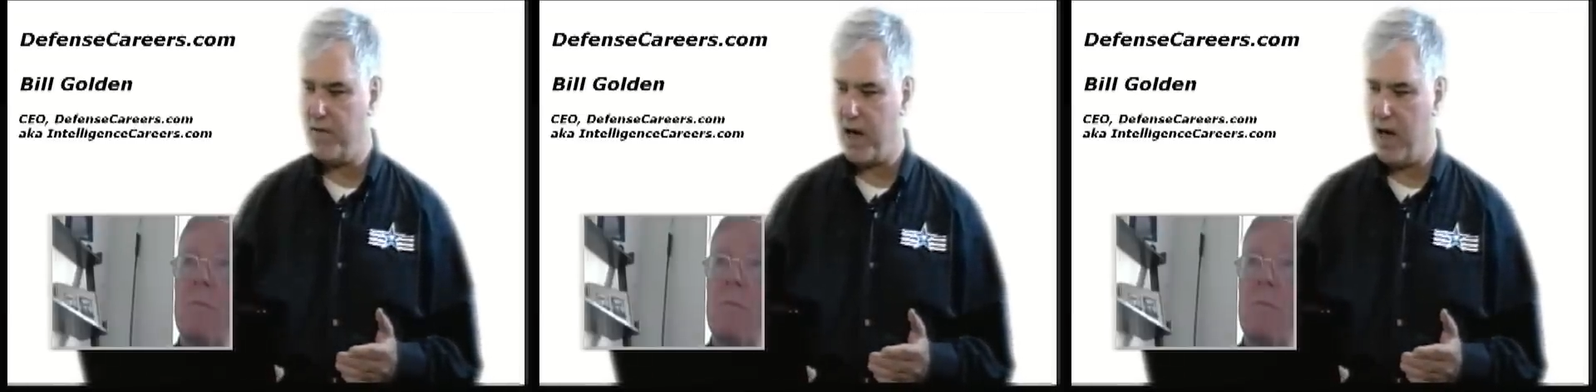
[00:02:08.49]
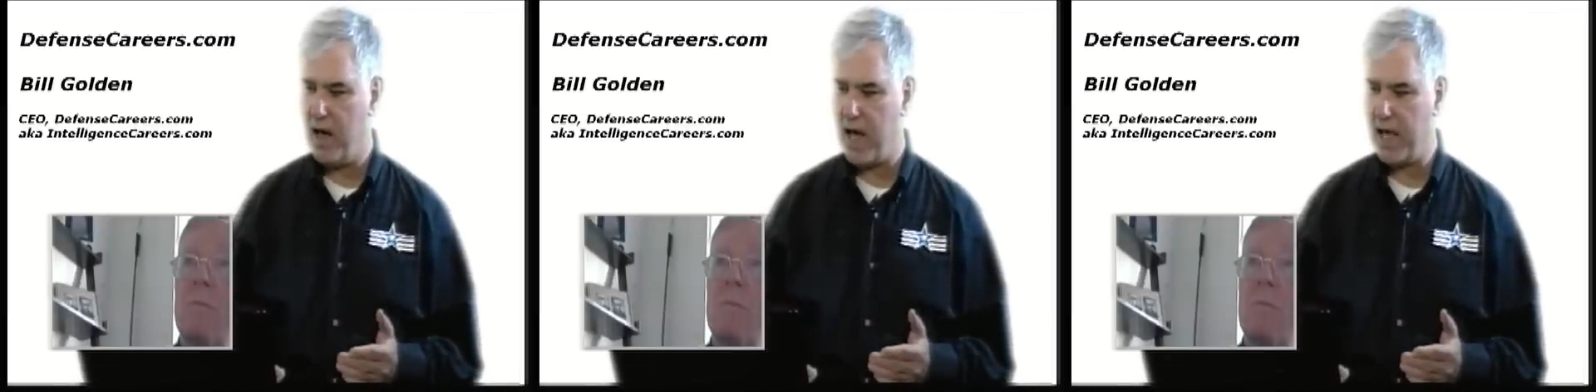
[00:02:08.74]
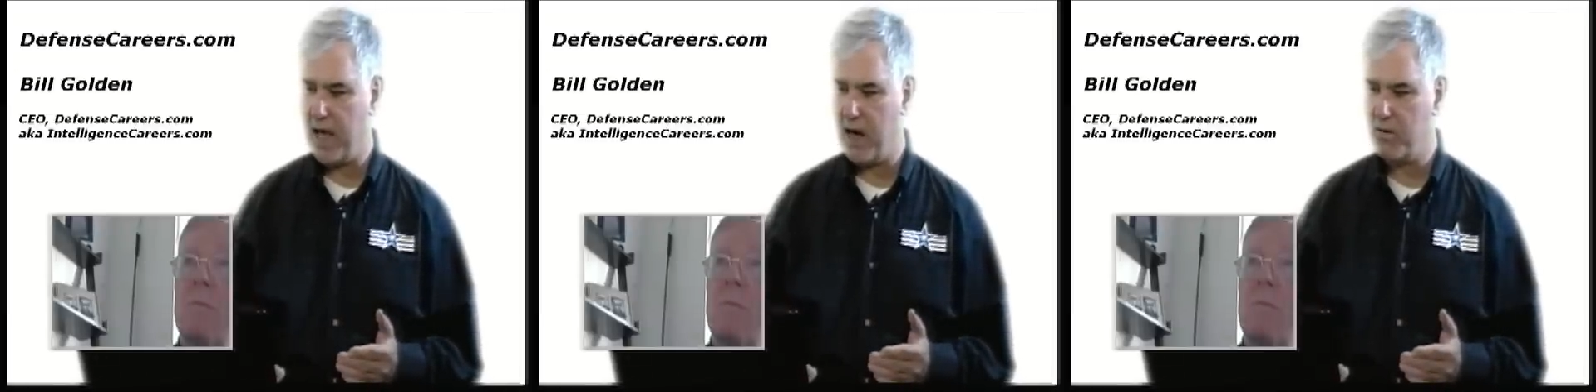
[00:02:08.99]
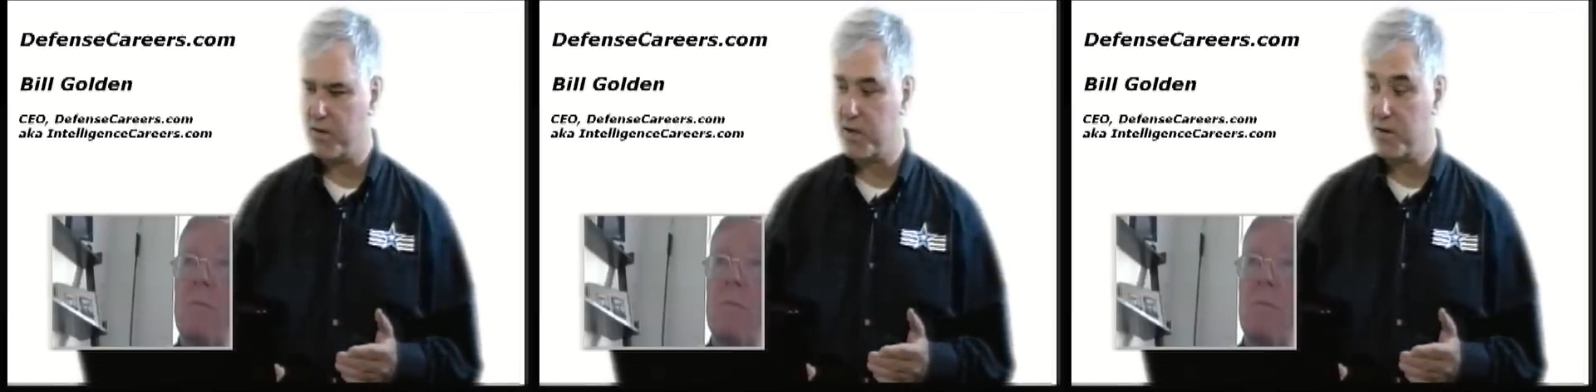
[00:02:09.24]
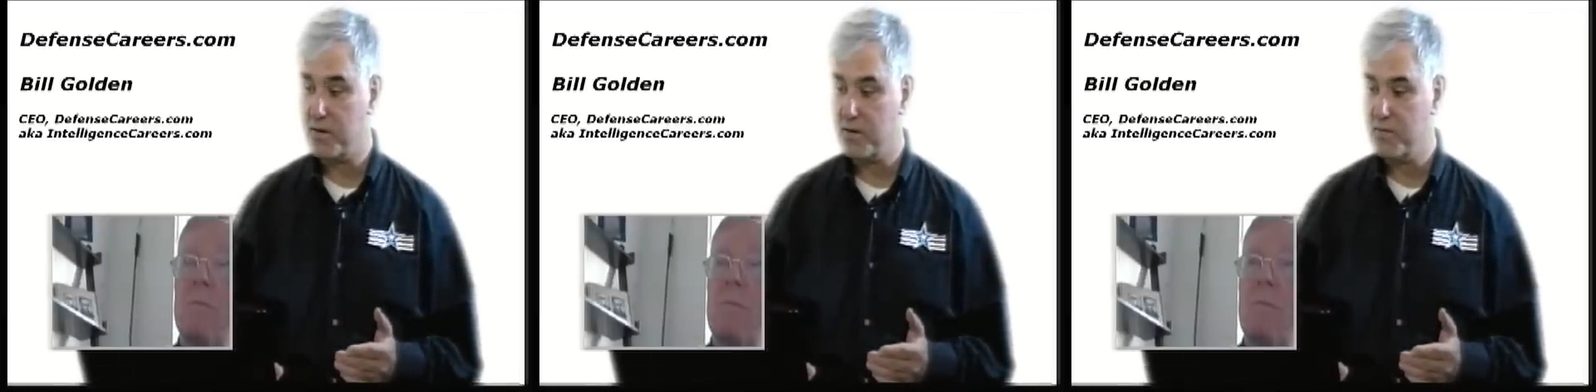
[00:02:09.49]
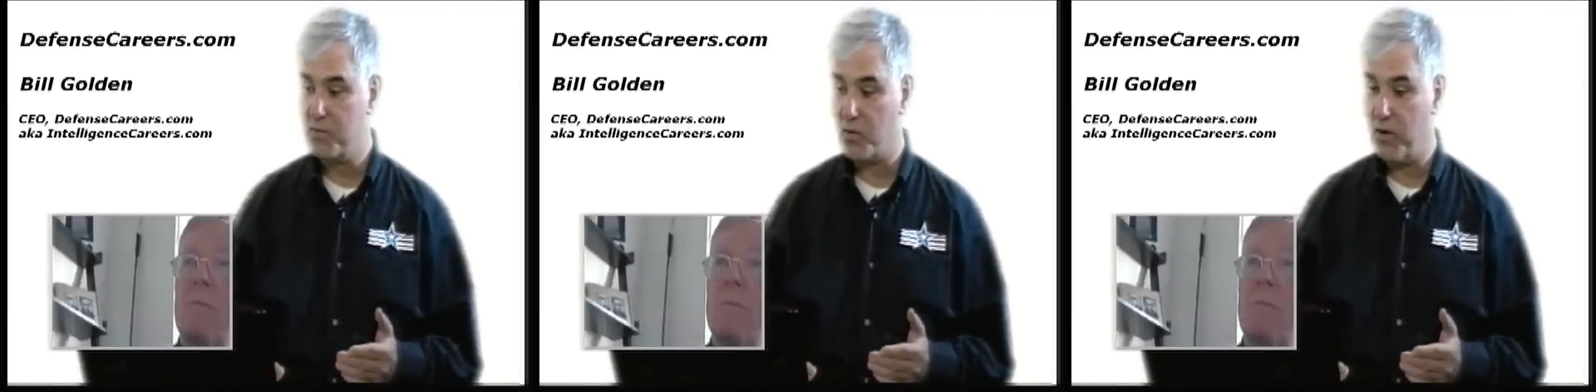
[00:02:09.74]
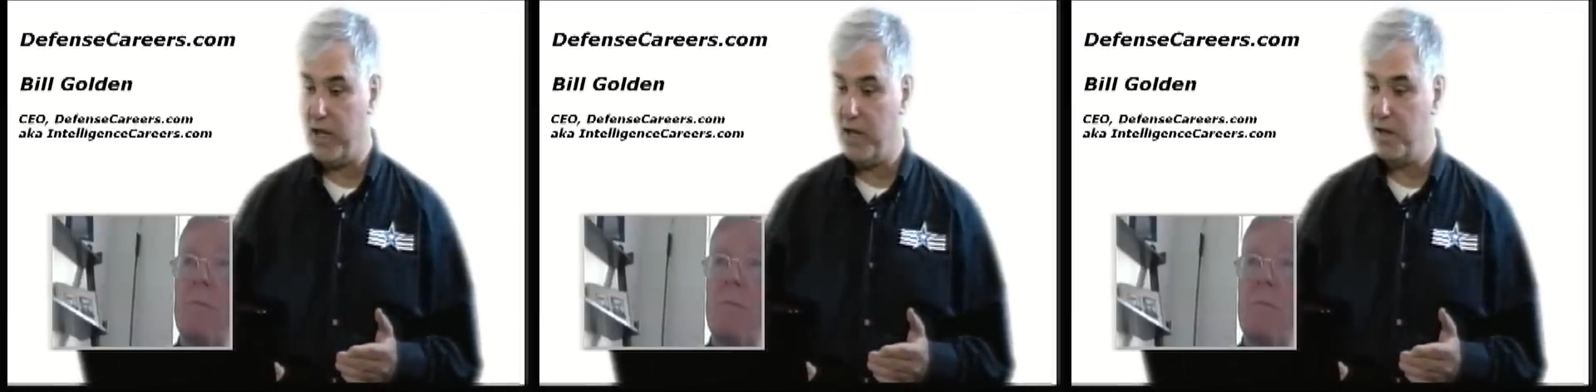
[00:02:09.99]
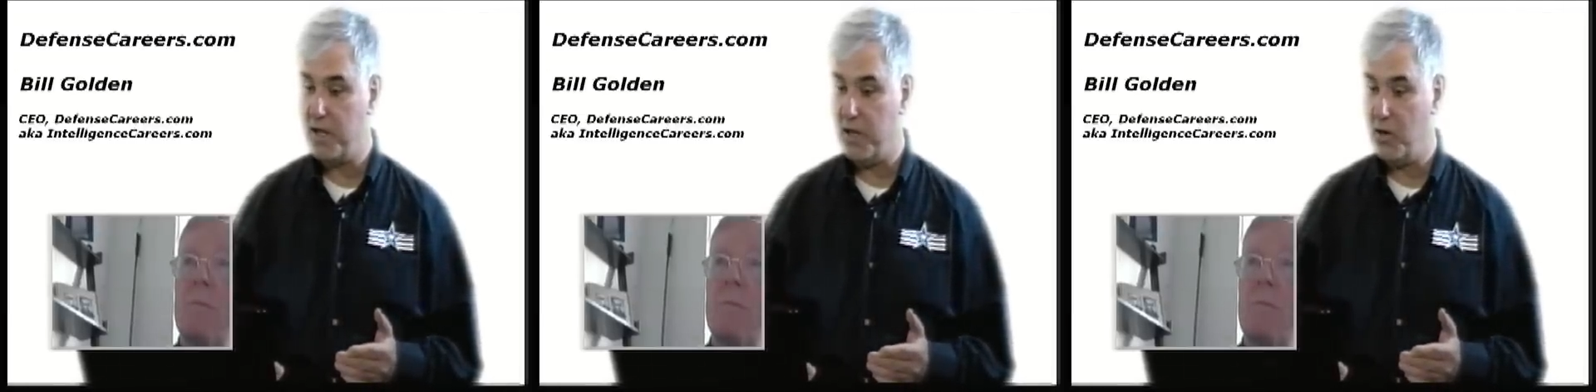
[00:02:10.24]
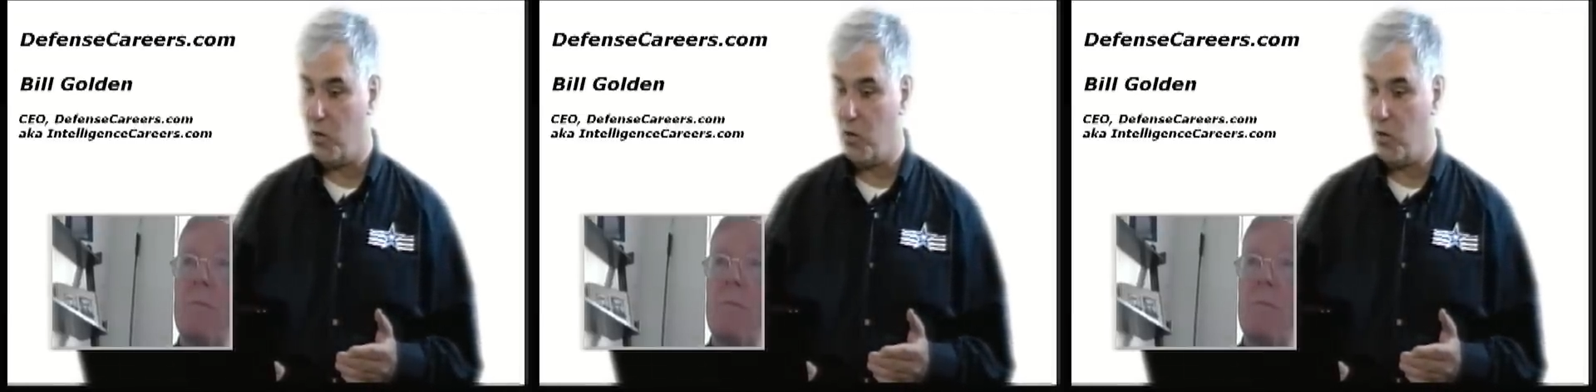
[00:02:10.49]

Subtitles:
I counsel Marines in the